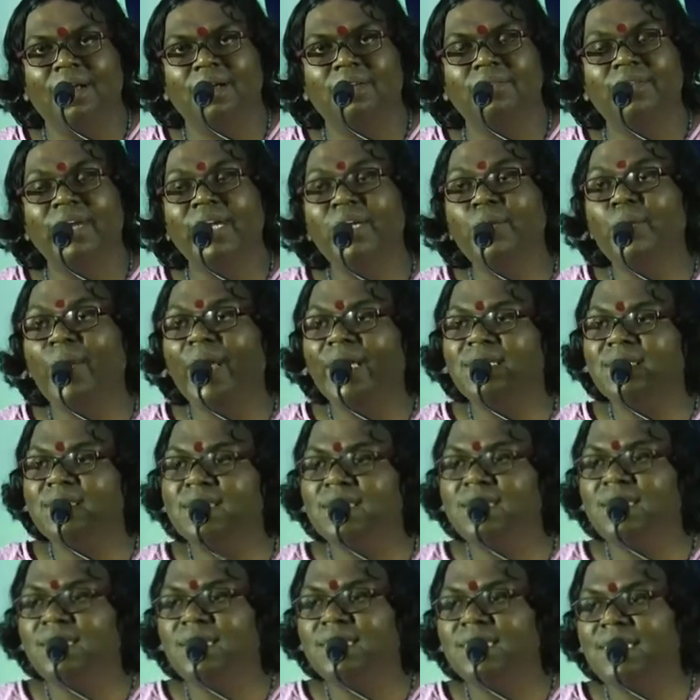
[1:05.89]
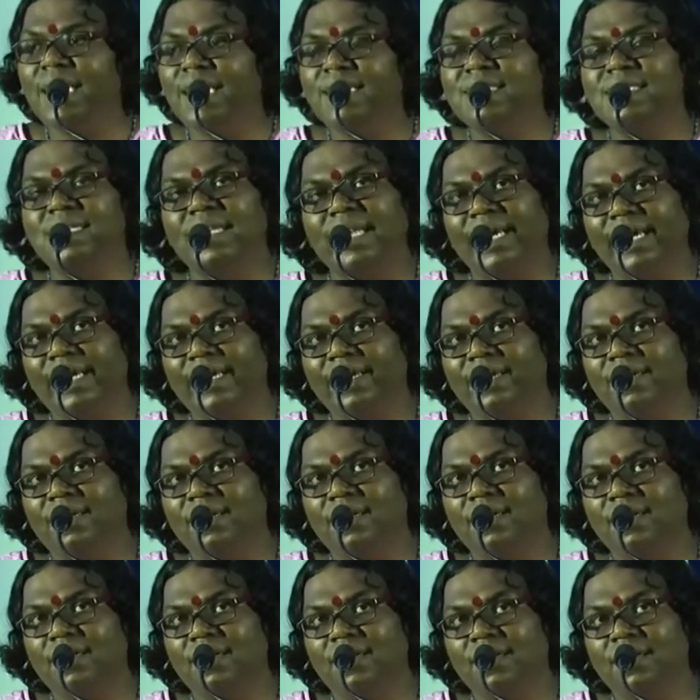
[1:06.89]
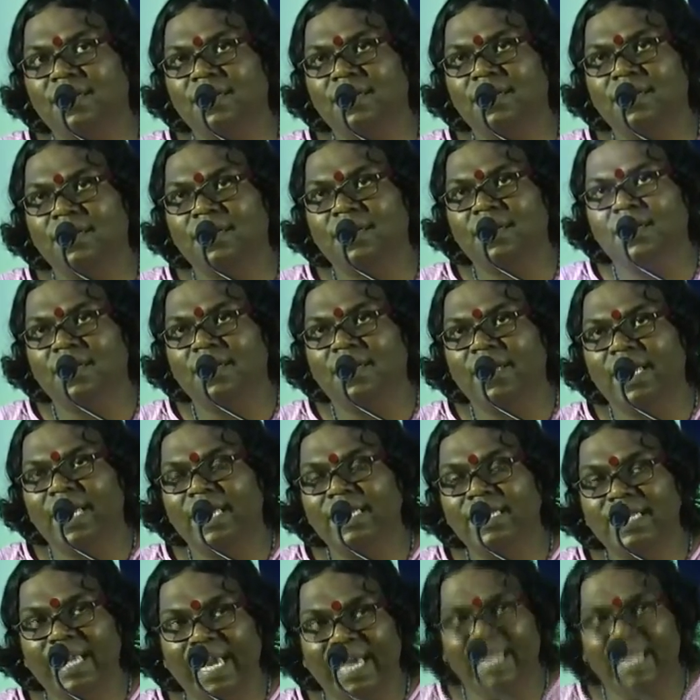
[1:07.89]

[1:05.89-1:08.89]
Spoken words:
We too exist in the sense like in